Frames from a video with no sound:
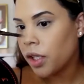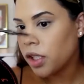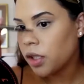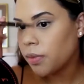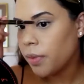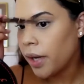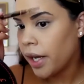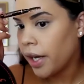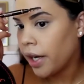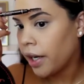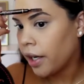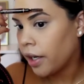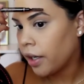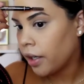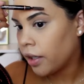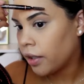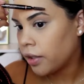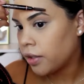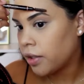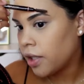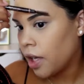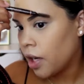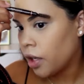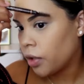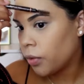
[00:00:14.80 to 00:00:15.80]
to brush my
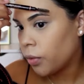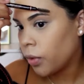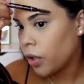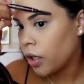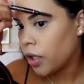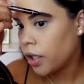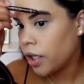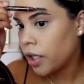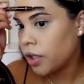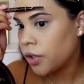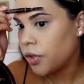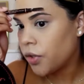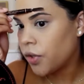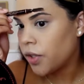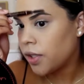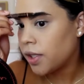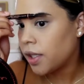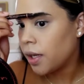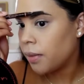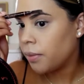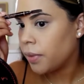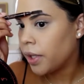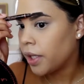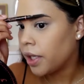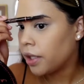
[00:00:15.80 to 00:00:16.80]
hair downward and do the
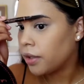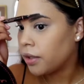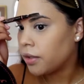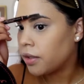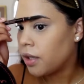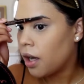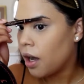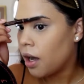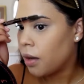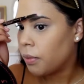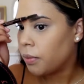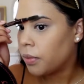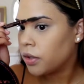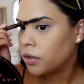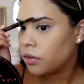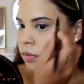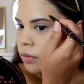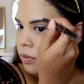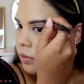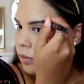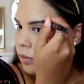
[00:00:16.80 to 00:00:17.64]
same thing at the top.